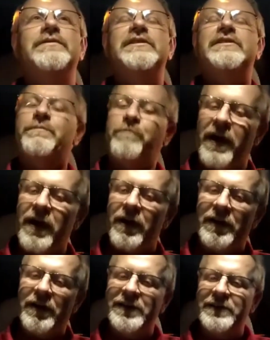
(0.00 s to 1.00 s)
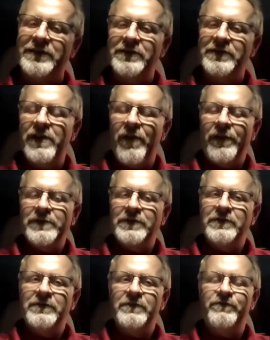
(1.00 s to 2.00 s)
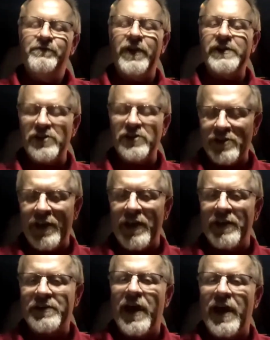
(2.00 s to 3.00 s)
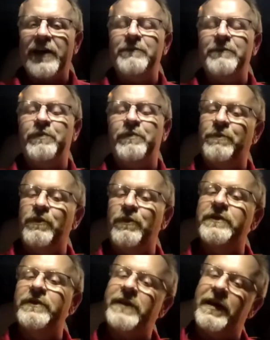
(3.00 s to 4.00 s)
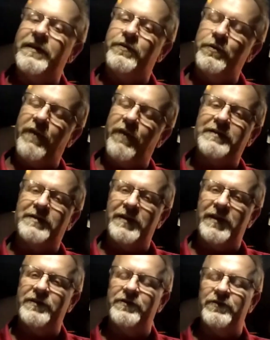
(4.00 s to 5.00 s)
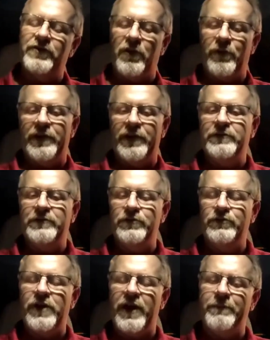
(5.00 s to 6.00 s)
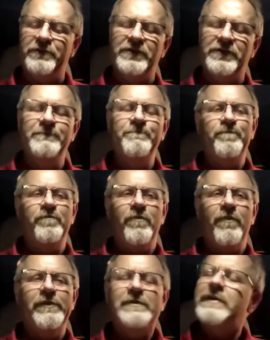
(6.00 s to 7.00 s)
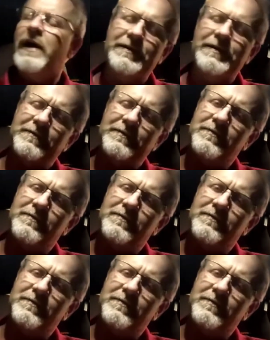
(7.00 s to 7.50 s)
is apparently viciously attacking people that's had 2 vaccinations already, 2 jabs. And